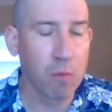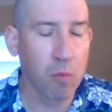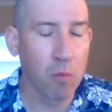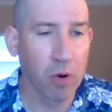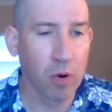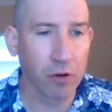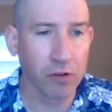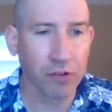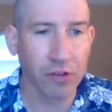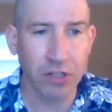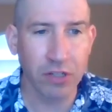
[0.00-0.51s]

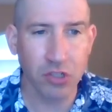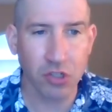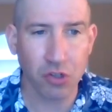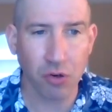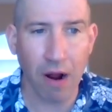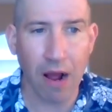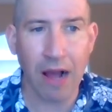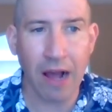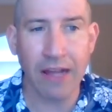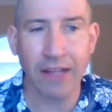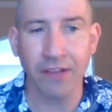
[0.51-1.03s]
Wilson
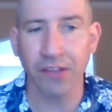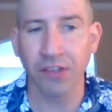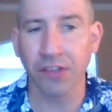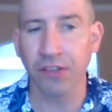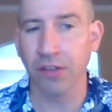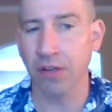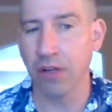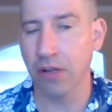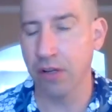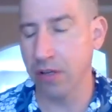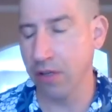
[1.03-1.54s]

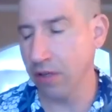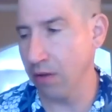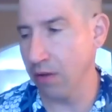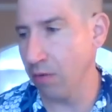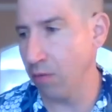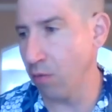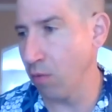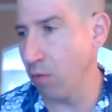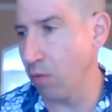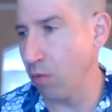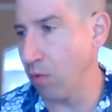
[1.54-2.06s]
tries.
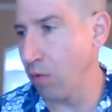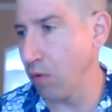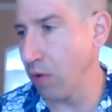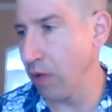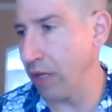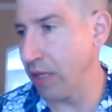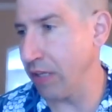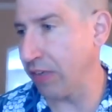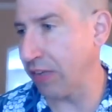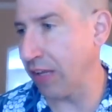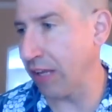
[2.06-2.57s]

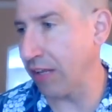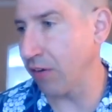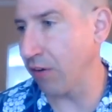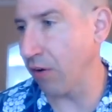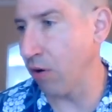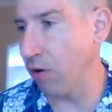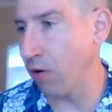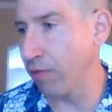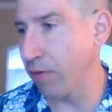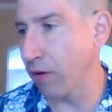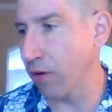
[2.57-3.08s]
He sends
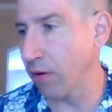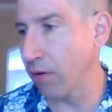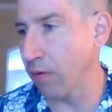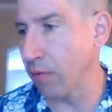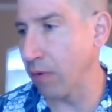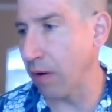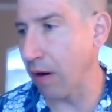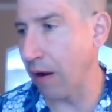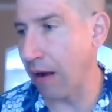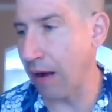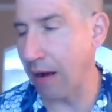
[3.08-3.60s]

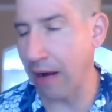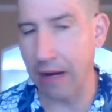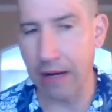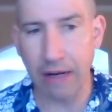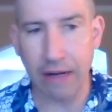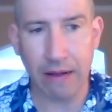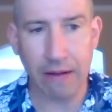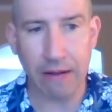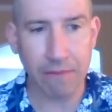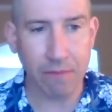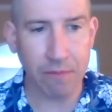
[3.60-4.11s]
over
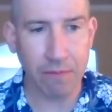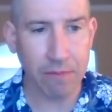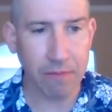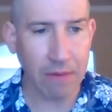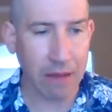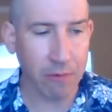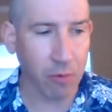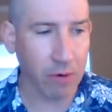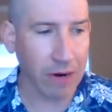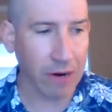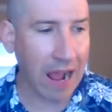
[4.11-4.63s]

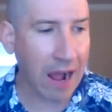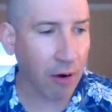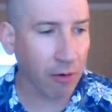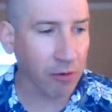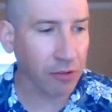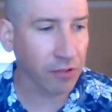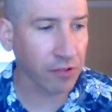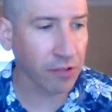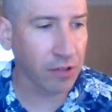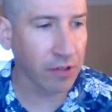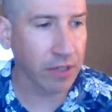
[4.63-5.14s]
Edward
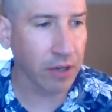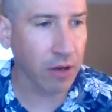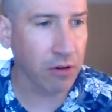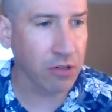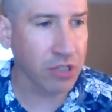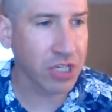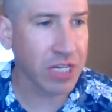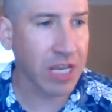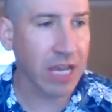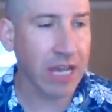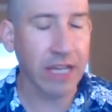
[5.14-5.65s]
House to
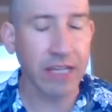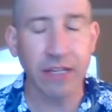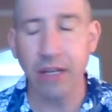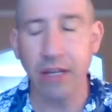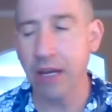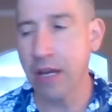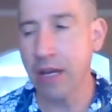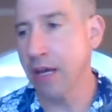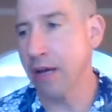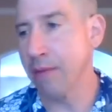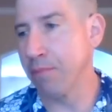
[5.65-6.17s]
negotiate.
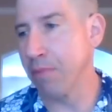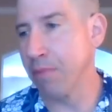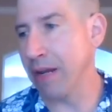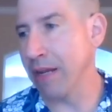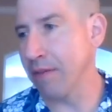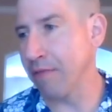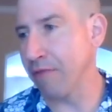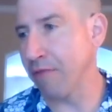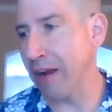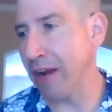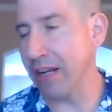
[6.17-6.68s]

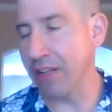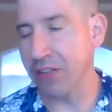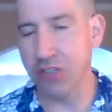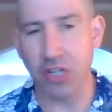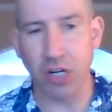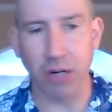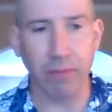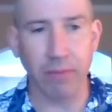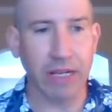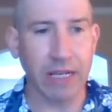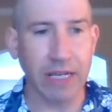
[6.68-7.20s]
Britain, France,
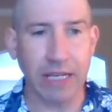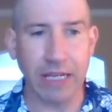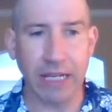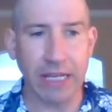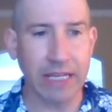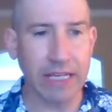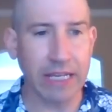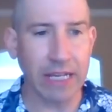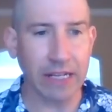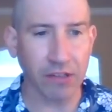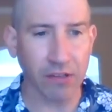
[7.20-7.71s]
Germany.
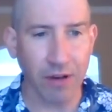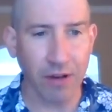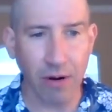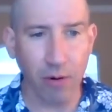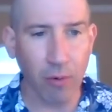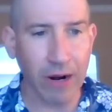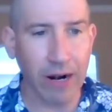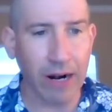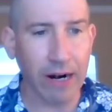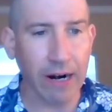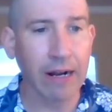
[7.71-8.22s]
He gets
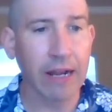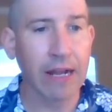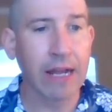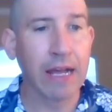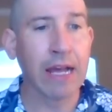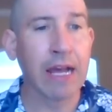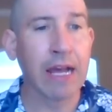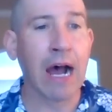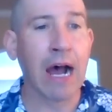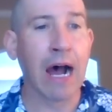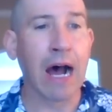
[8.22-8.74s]
nowhere.
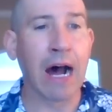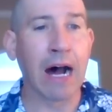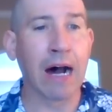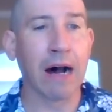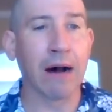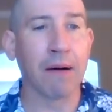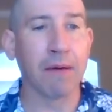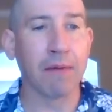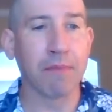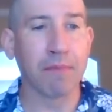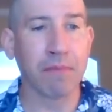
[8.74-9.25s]

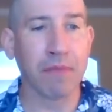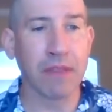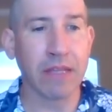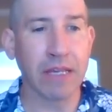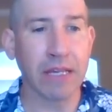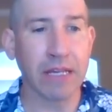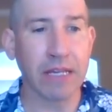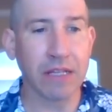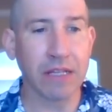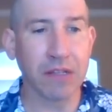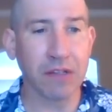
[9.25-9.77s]

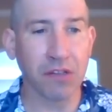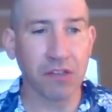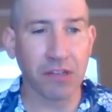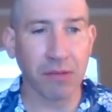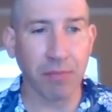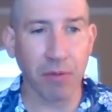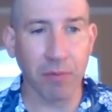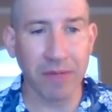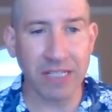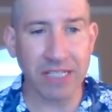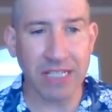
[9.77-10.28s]
The
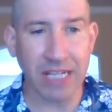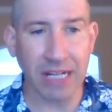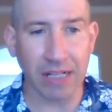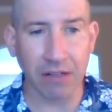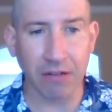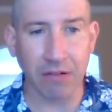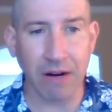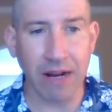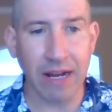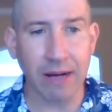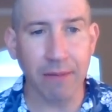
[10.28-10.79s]
Zimmerman
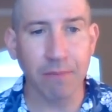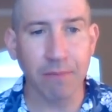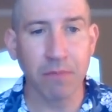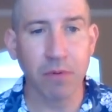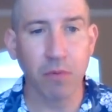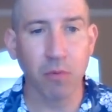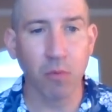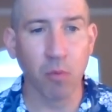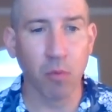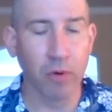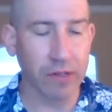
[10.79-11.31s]
telegram
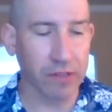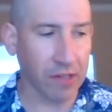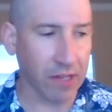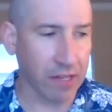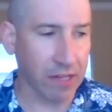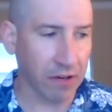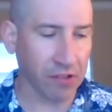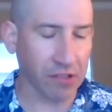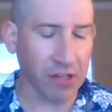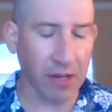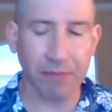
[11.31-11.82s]
was
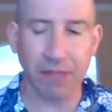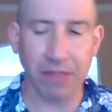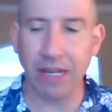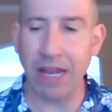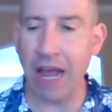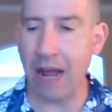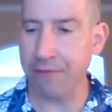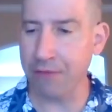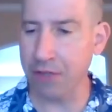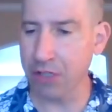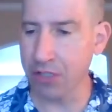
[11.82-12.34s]
intercepted
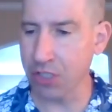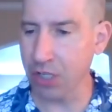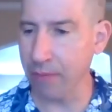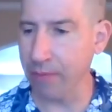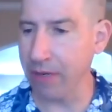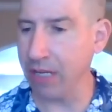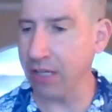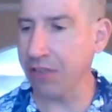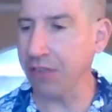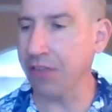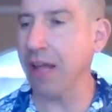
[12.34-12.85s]
after
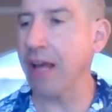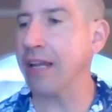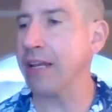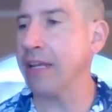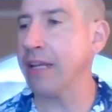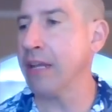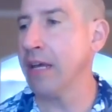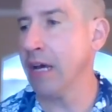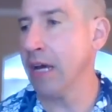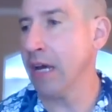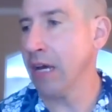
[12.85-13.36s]
Germany said,
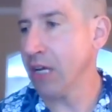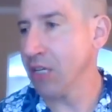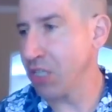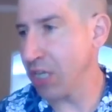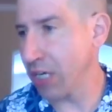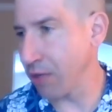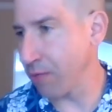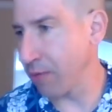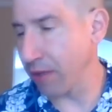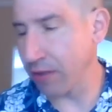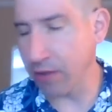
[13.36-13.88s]

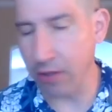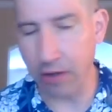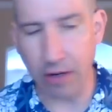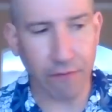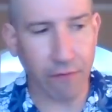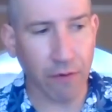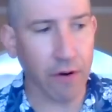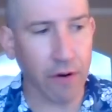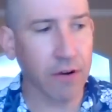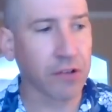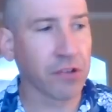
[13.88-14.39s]
January
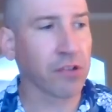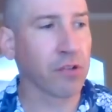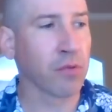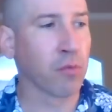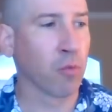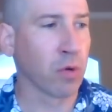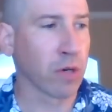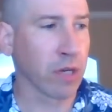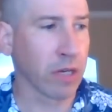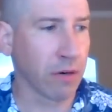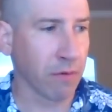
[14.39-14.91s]
31st,
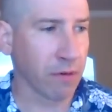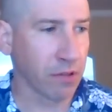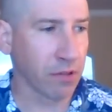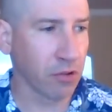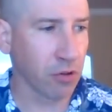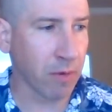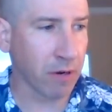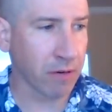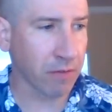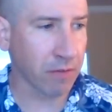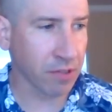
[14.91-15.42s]
we're going to
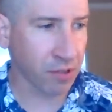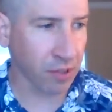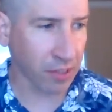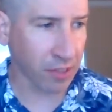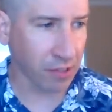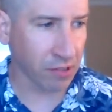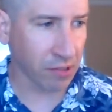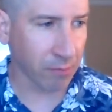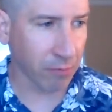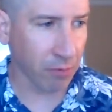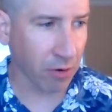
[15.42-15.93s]
resume
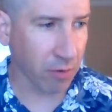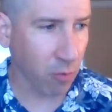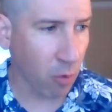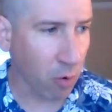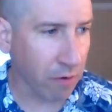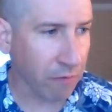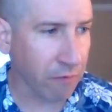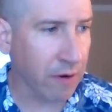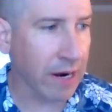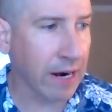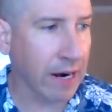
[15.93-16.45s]
unrestricted submarine
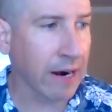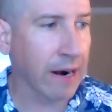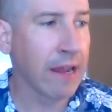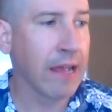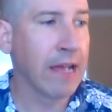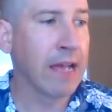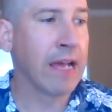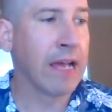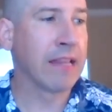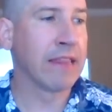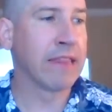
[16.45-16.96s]
warfare.
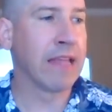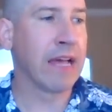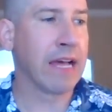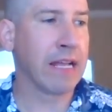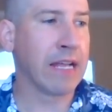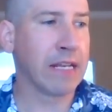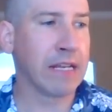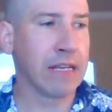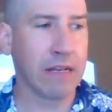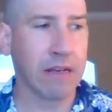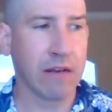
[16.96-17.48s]

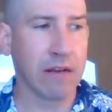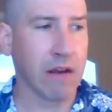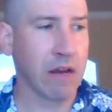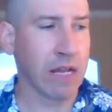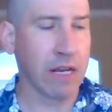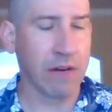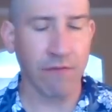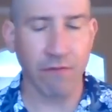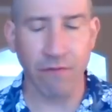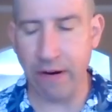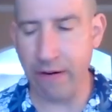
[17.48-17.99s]
Then
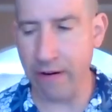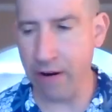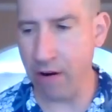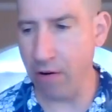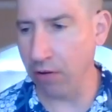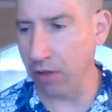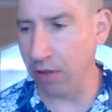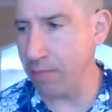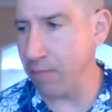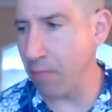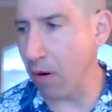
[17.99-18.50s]
in very
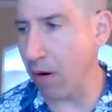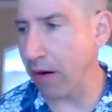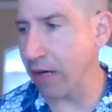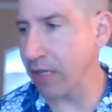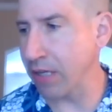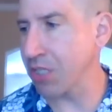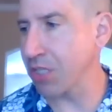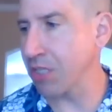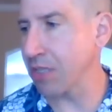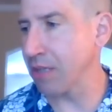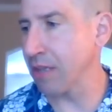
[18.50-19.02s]
early
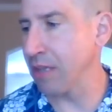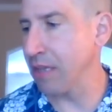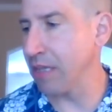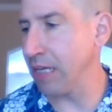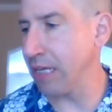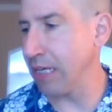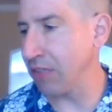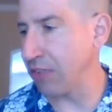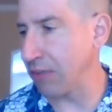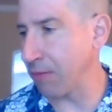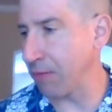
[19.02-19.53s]
March,
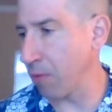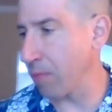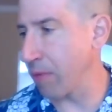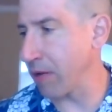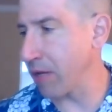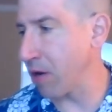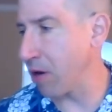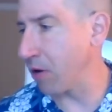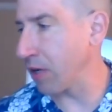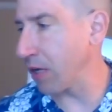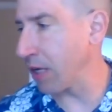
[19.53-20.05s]
the
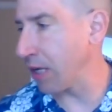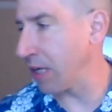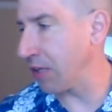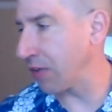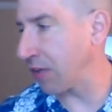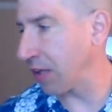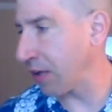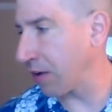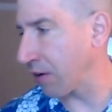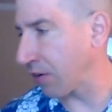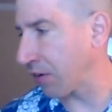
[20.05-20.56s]
Zimmerman note
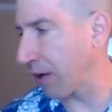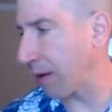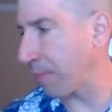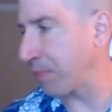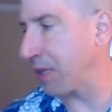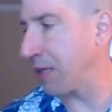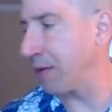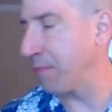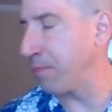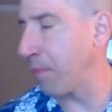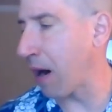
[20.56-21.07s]
is
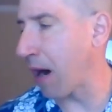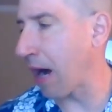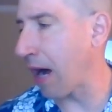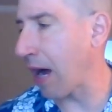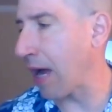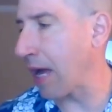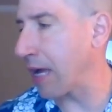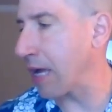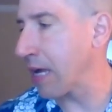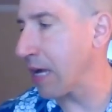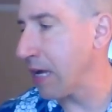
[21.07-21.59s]
intercepted
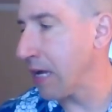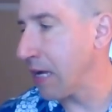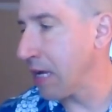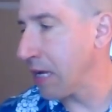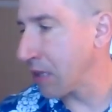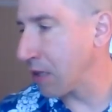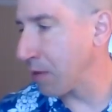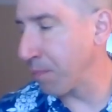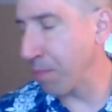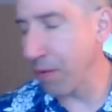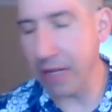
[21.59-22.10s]
by
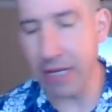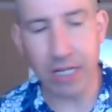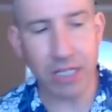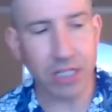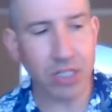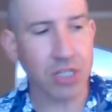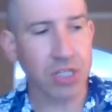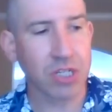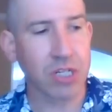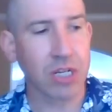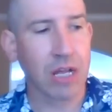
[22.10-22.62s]
the
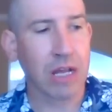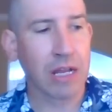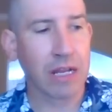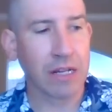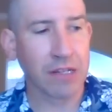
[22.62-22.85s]
British.